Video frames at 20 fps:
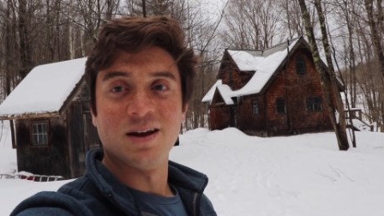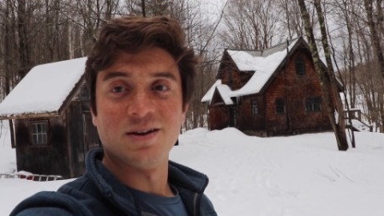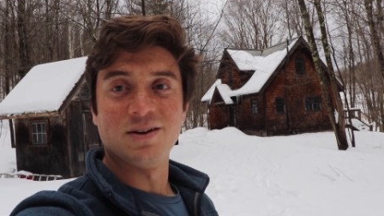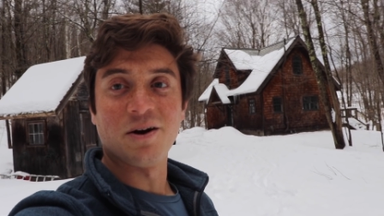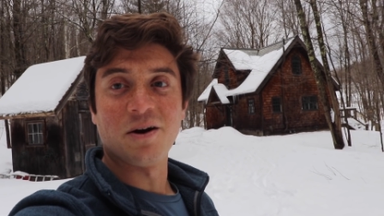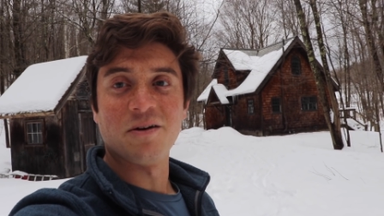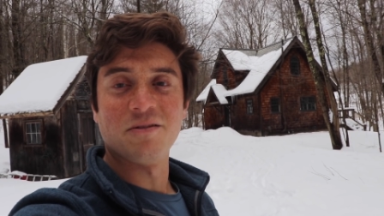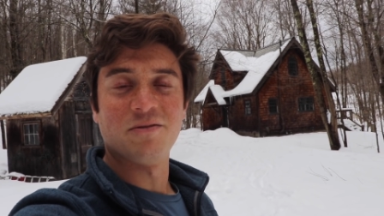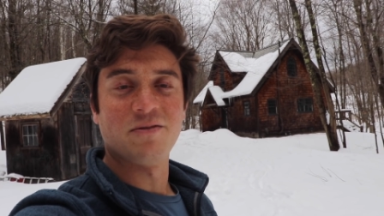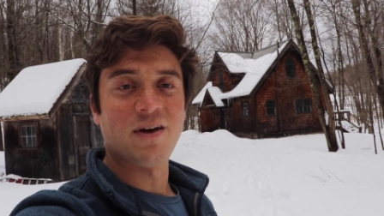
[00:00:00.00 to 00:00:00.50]

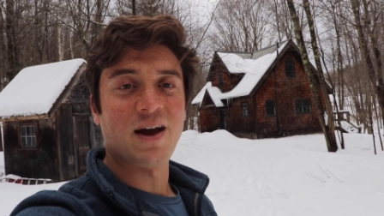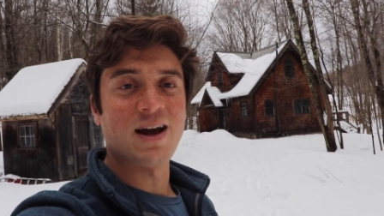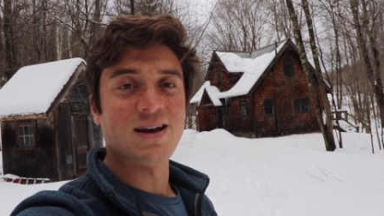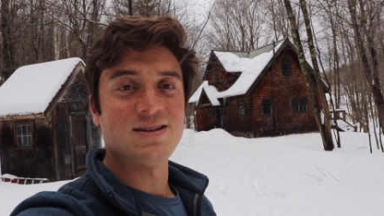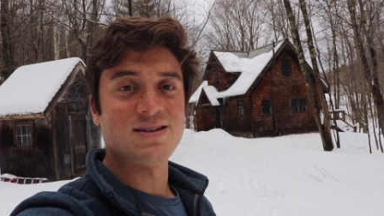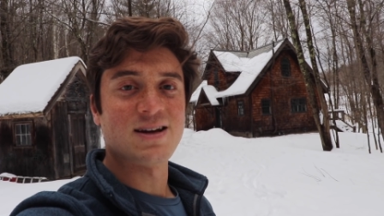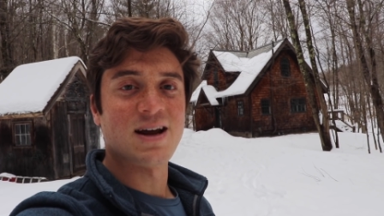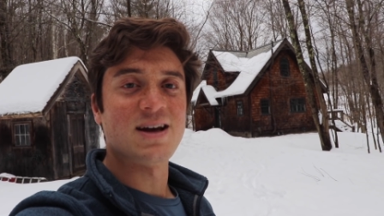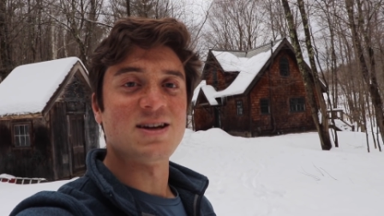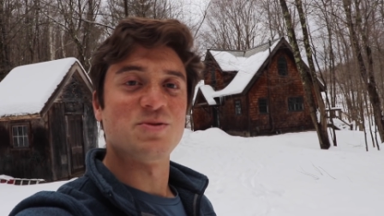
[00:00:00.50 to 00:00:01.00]
darn
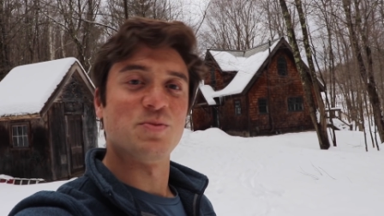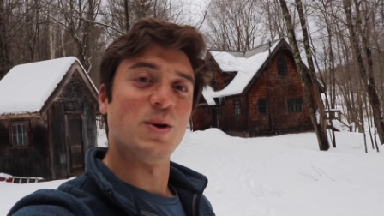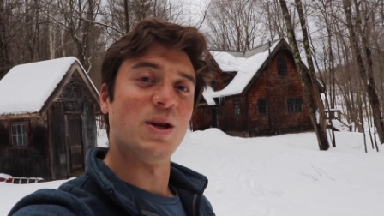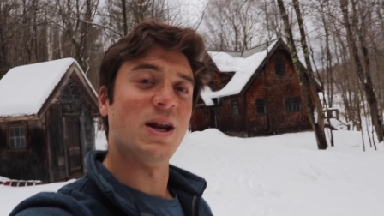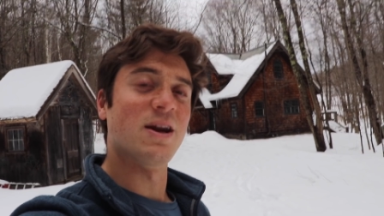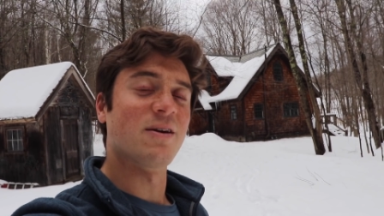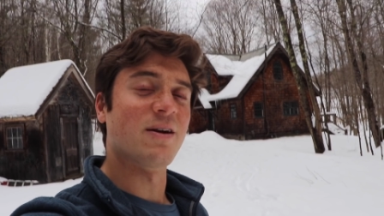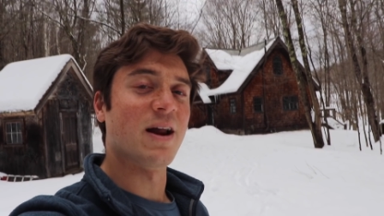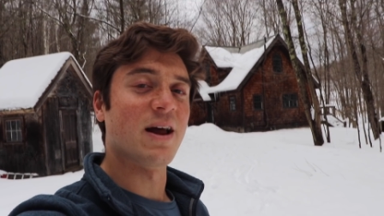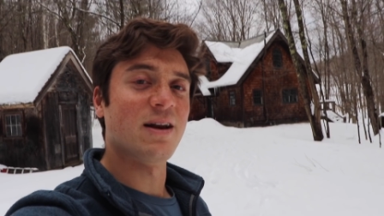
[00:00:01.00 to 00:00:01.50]
fast high-speed
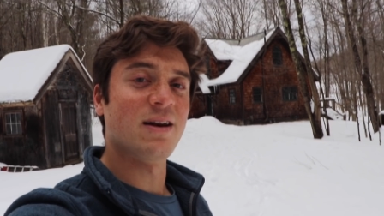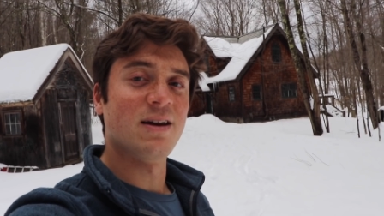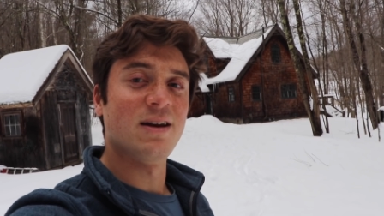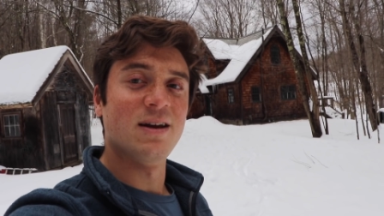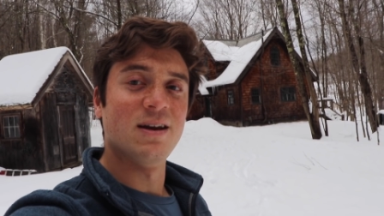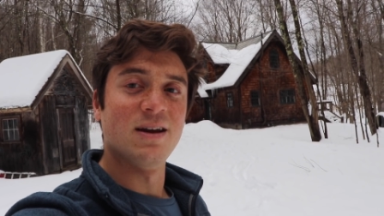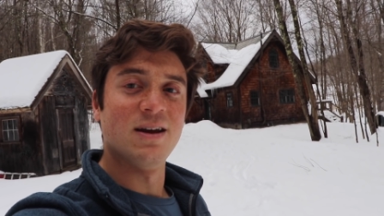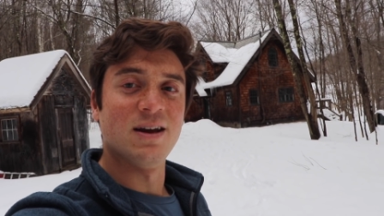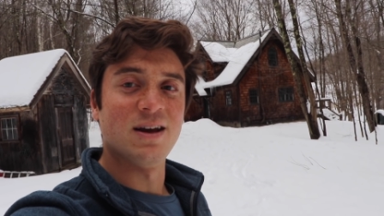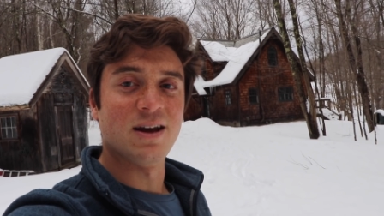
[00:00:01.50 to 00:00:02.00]
internet
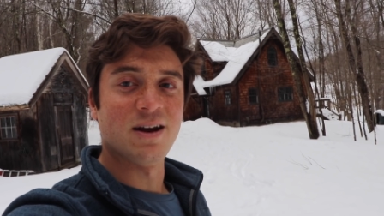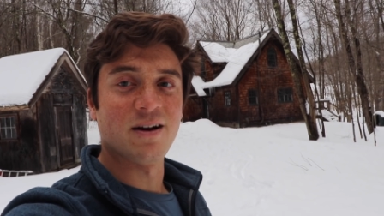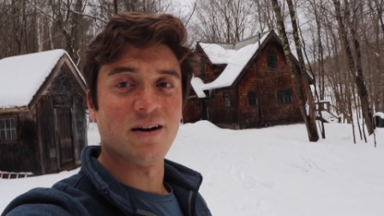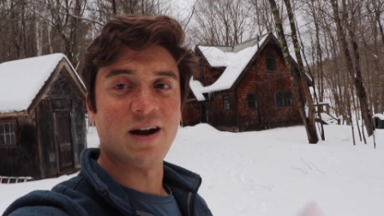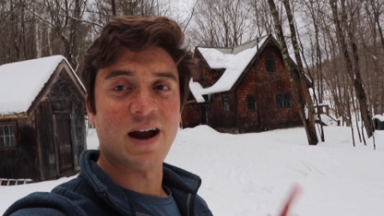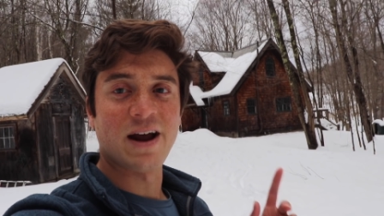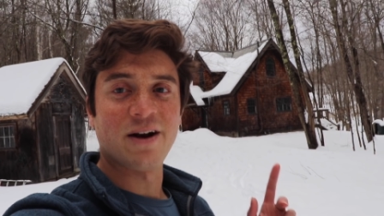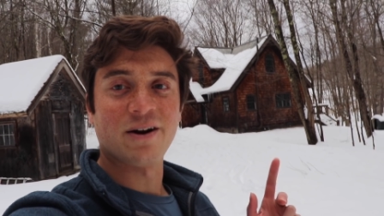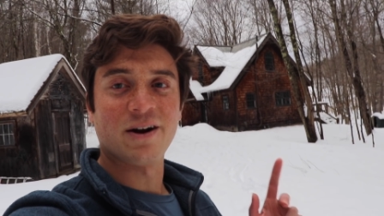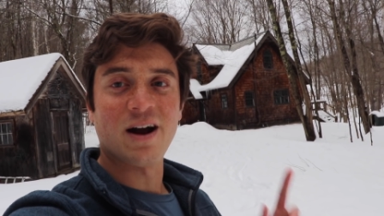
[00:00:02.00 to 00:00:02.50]

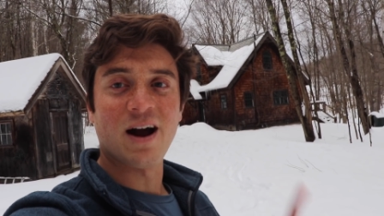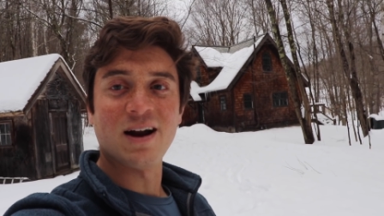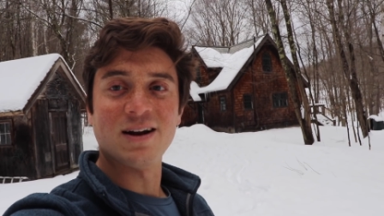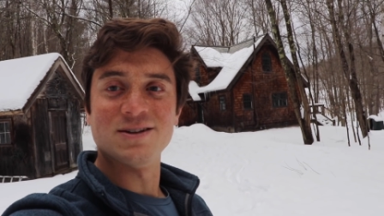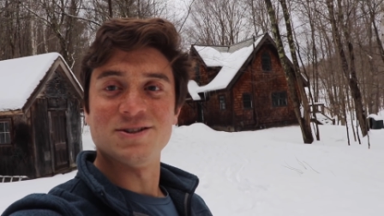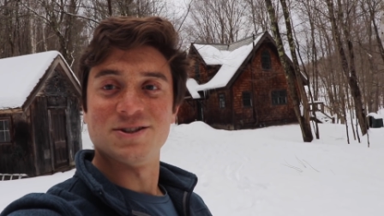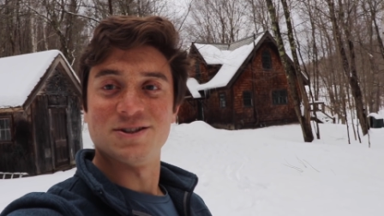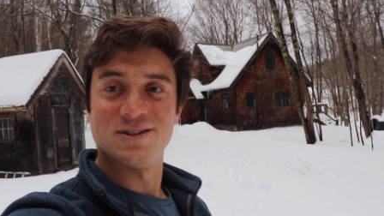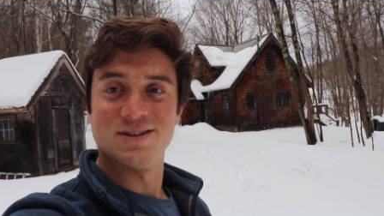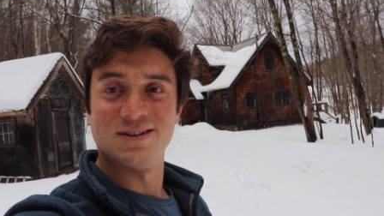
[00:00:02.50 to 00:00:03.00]
here at our
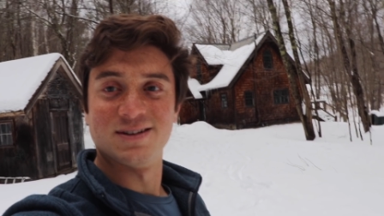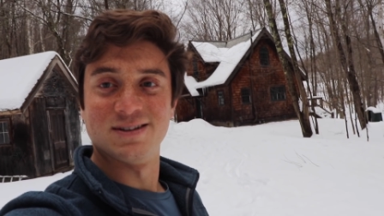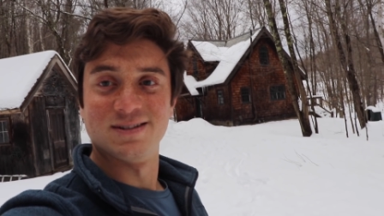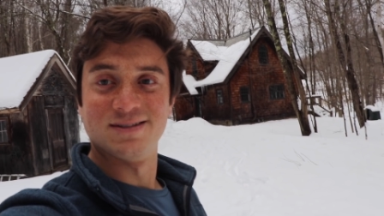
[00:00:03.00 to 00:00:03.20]
cottage.